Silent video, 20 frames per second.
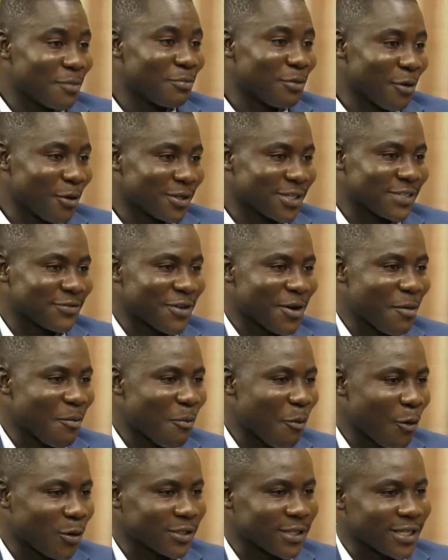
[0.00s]
blocks is very
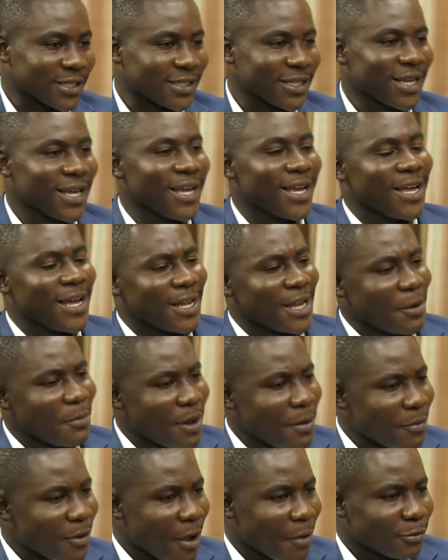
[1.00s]
important. Yeah.
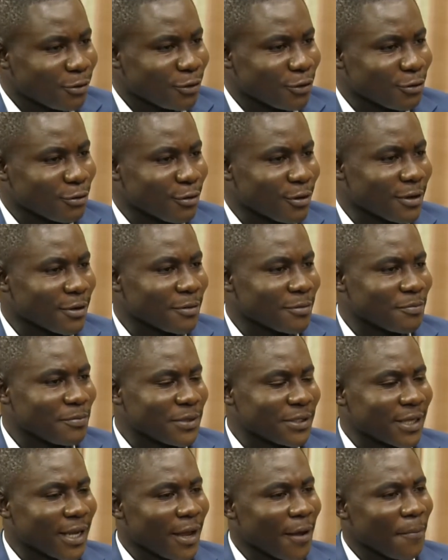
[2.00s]
Let me come to you,
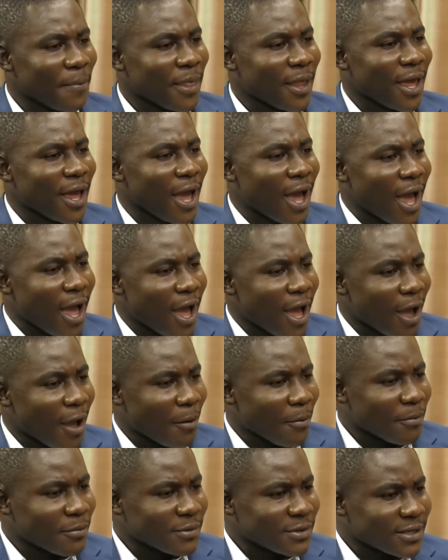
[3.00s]
Peter.
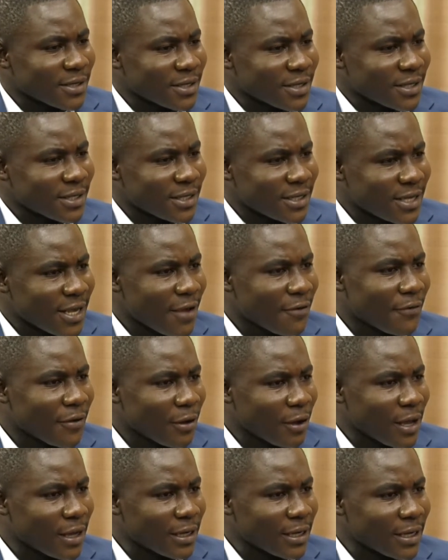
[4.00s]

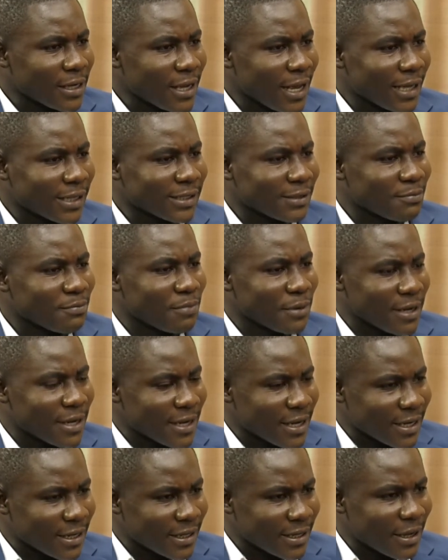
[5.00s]
CFLLE has
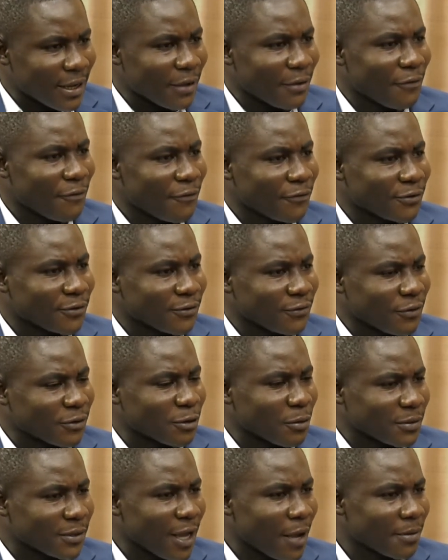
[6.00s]
been there for
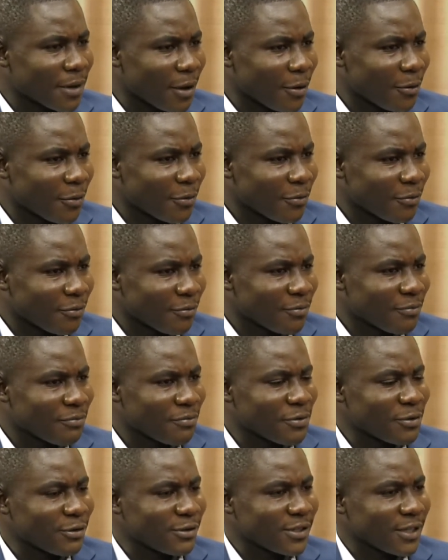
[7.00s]
some time now.
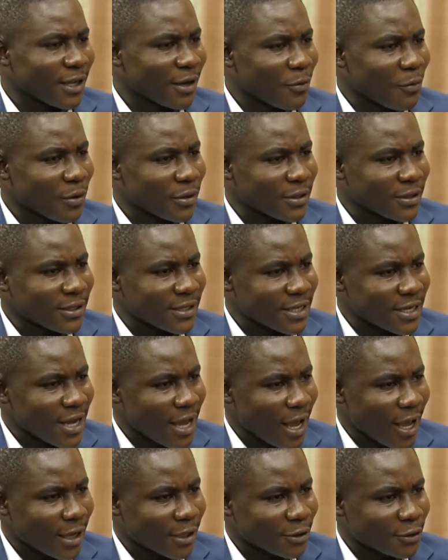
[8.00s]
You started with the
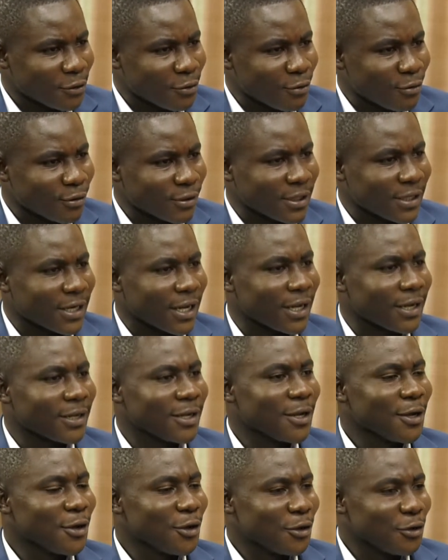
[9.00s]
senior high schools, and then
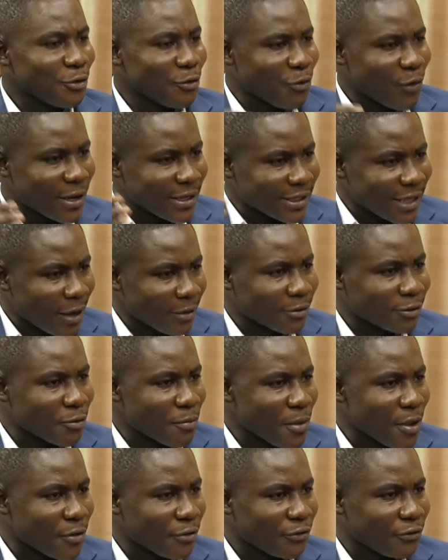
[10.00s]
you went out to
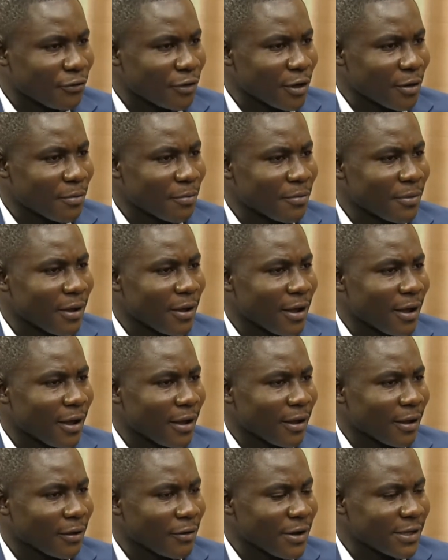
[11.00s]
mainstream,
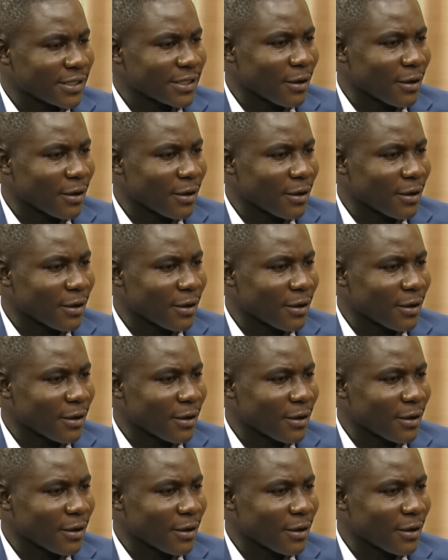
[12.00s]
creating